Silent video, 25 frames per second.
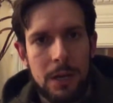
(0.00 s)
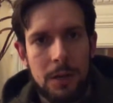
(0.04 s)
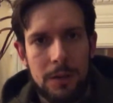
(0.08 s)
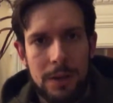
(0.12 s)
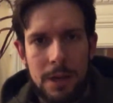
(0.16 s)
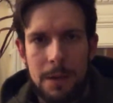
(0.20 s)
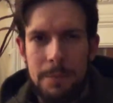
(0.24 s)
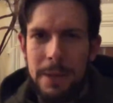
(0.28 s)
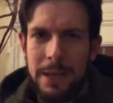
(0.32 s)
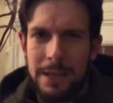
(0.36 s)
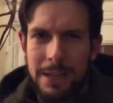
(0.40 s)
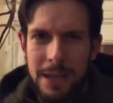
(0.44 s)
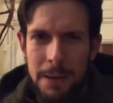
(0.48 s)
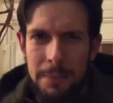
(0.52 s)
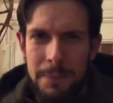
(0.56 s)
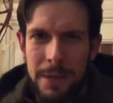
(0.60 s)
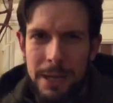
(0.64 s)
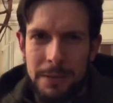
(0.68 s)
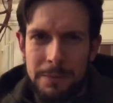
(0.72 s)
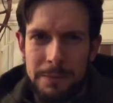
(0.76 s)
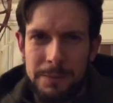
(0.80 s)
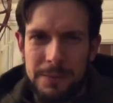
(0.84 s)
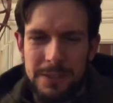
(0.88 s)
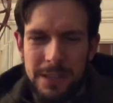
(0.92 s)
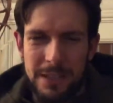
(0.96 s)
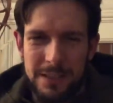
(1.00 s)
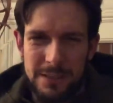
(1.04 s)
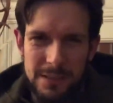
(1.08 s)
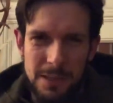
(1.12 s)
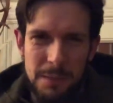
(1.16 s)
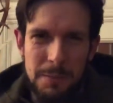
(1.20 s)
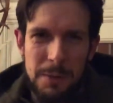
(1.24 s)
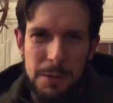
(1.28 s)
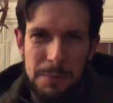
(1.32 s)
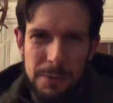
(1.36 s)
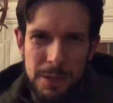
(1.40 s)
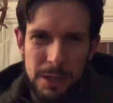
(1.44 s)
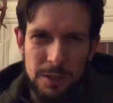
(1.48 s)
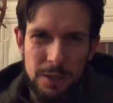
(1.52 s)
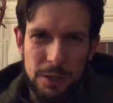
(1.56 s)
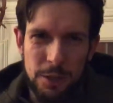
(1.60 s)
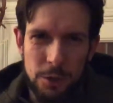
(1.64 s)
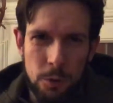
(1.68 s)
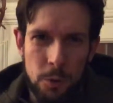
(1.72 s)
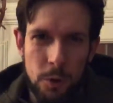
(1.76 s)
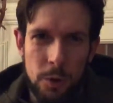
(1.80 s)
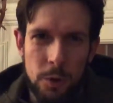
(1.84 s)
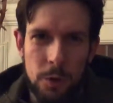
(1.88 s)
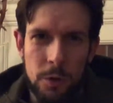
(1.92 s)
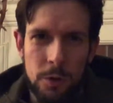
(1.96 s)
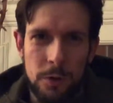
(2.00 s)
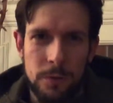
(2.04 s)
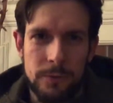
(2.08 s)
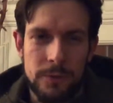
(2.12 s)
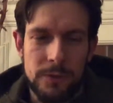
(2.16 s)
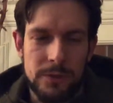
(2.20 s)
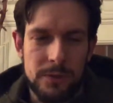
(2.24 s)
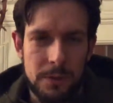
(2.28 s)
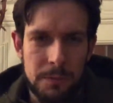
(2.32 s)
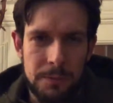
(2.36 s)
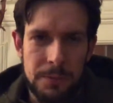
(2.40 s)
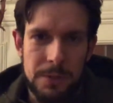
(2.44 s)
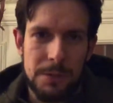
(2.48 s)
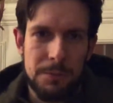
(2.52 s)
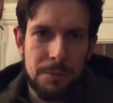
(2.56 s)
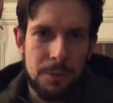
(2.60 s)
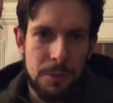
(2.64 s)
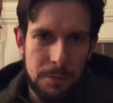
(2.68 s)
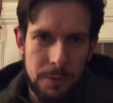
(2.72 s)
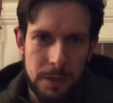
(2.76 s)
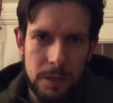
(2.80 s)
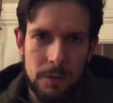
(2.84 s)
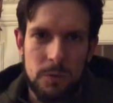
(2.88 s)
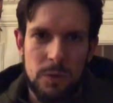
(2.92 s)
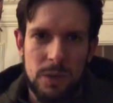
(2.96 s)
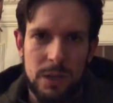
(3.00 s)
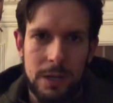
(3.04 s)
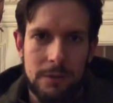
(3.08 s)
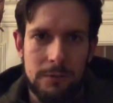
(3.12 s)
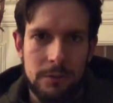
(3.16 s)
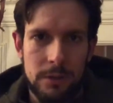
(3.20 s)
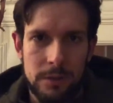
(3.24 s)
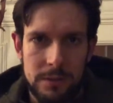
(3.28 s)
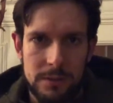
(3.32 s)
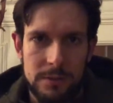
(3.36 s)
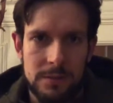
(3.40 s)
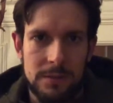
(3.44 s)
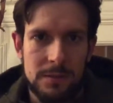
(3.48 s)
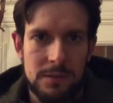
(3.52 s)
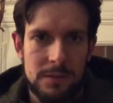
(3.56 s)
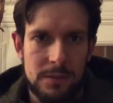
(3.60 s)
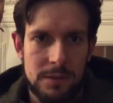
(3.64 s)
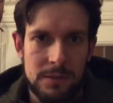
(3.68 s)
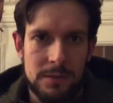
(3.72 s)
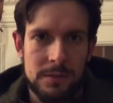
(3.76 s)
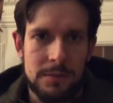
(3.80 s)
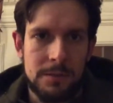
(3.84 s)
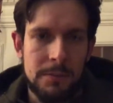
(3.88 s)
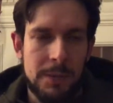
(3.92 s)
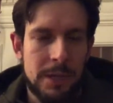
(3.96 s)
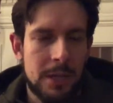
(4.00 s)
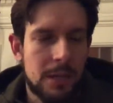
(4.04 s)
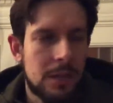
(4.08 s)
That may not make sense. That may be a little woohoo for some people, but whatever. This is me.